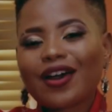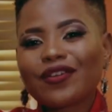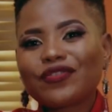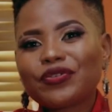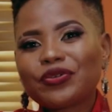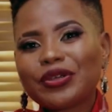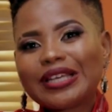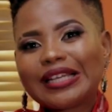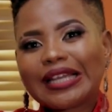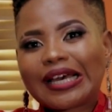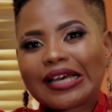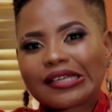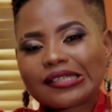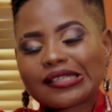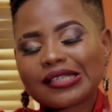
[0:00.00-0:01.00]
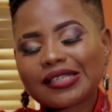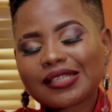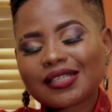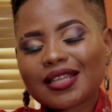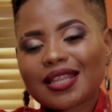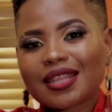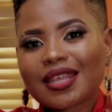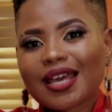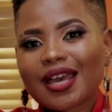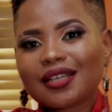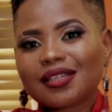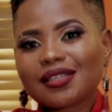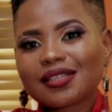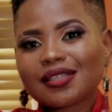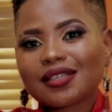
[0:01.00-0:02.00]
I've realized
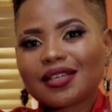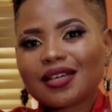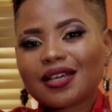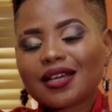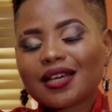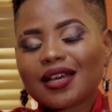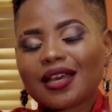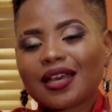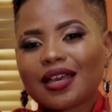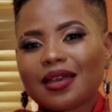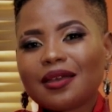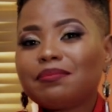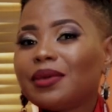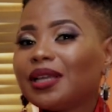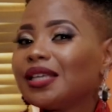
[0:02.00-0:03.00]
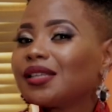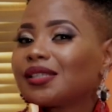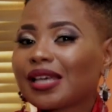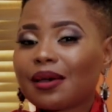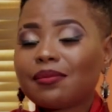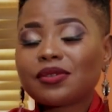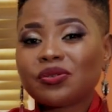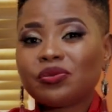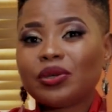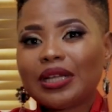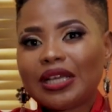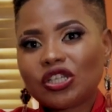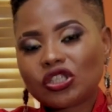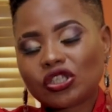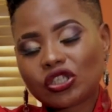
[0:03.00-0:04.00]
that in many times in
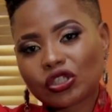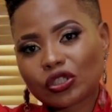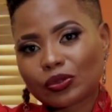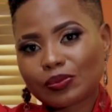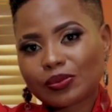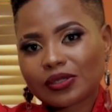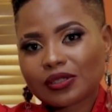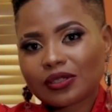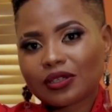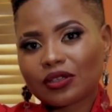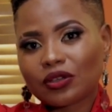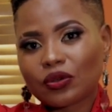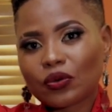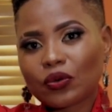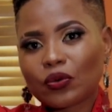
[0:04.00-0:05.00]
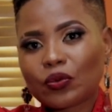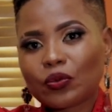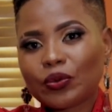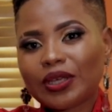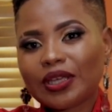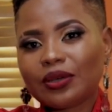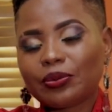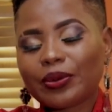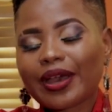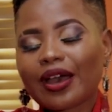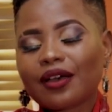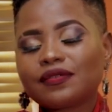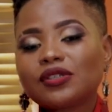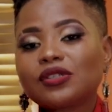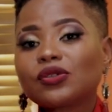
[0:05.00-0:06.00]
relationships, you know, we, we
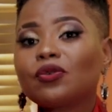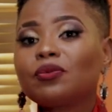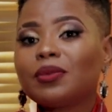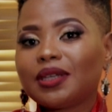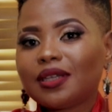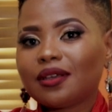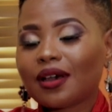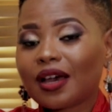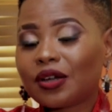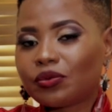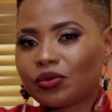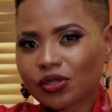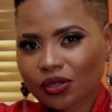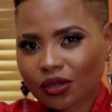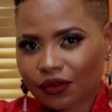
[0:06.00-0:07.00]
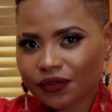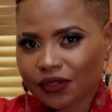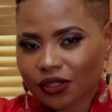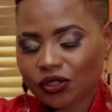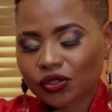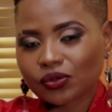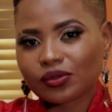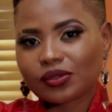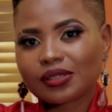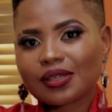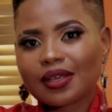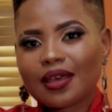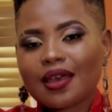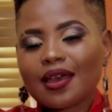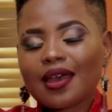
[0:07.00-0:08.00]
have so many unresolved
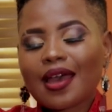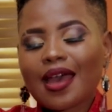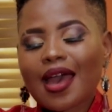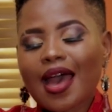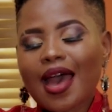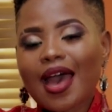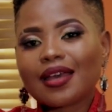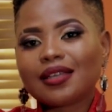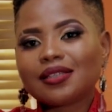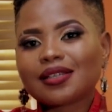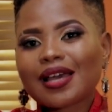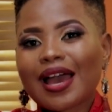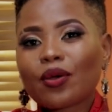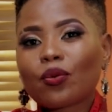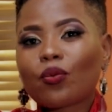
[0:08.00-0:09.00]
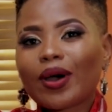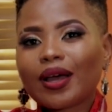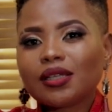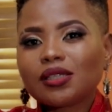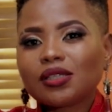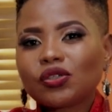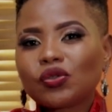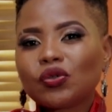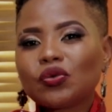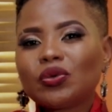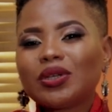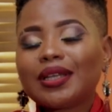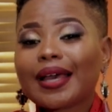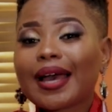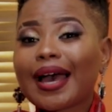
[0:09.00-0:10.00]
issues. And I want to
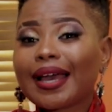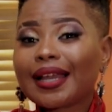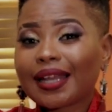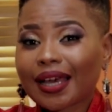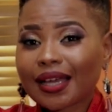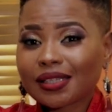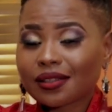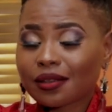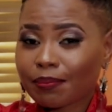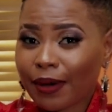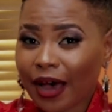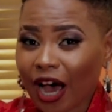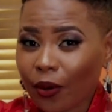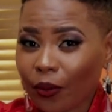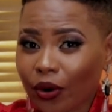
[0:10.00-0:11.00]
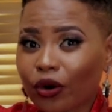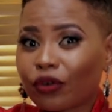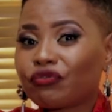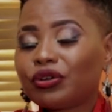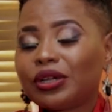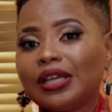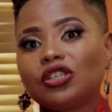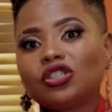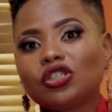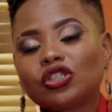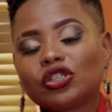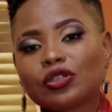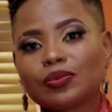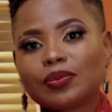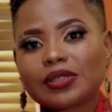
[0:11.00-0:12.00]
really highlight the power of
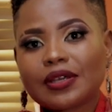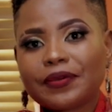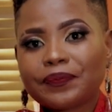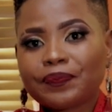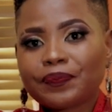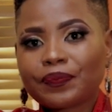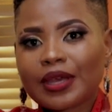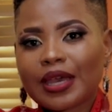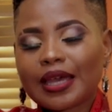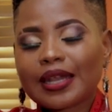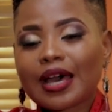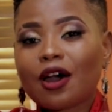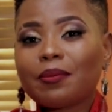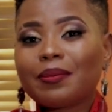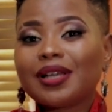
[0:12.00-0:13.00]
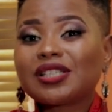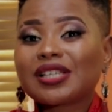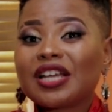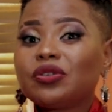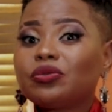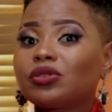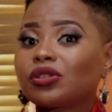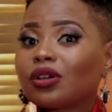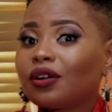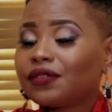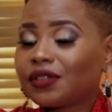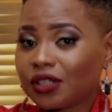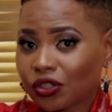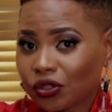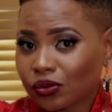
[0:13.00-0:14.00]
relationships and how much
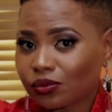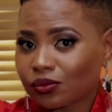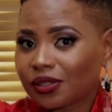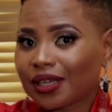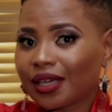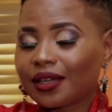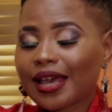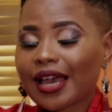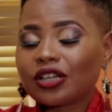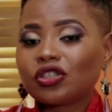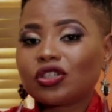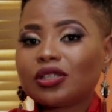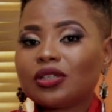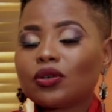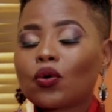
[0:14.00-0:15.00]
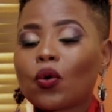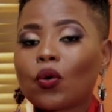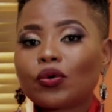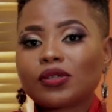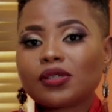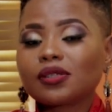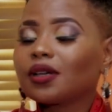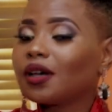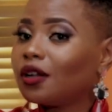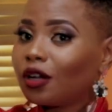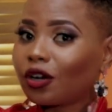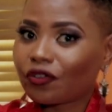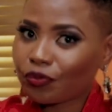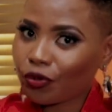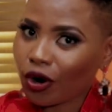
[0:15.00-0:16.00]
unresolved issues can actually cause a
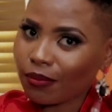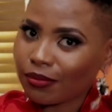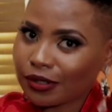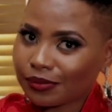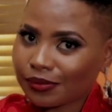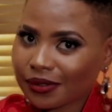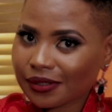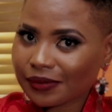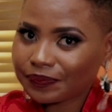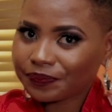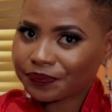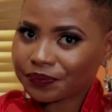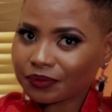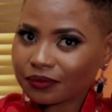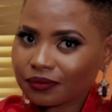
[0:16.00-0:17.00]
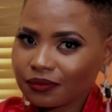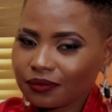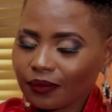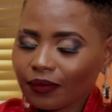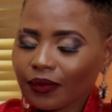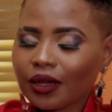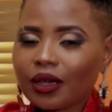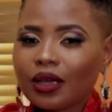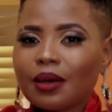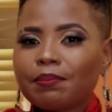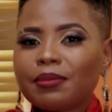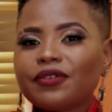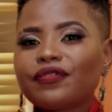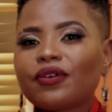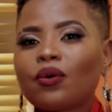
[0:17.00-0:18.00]
lot of problems.
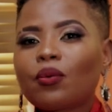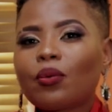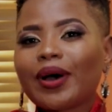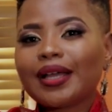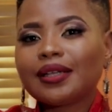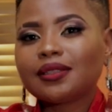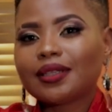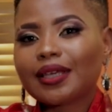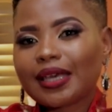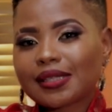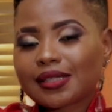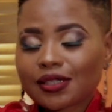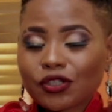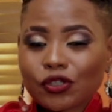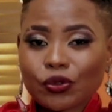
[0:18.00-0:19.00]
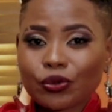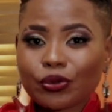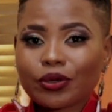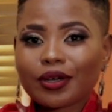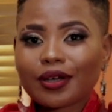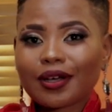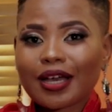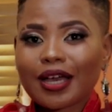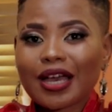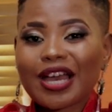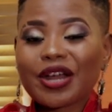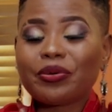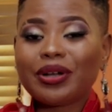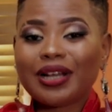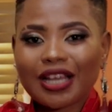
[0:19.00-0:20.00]
Before one gets into
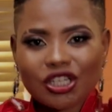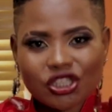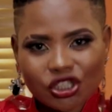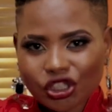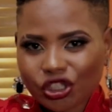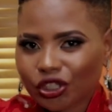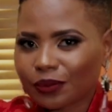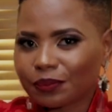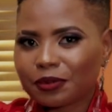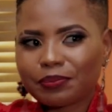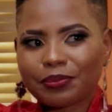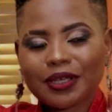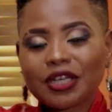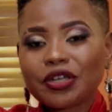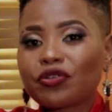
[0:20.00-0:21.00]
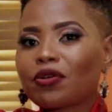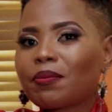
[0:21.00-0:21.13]
a relationship, be it